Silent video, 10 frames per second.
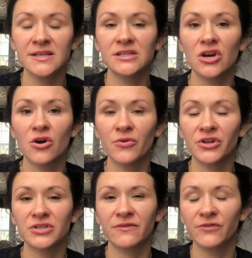So
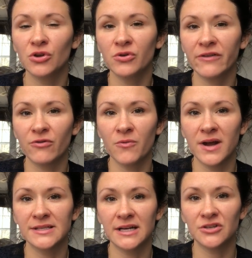there's a few different
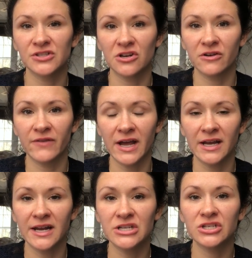ways that I'll serve
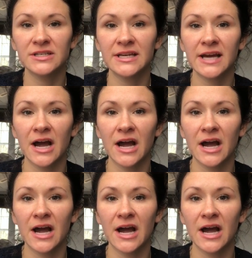echinacea tea.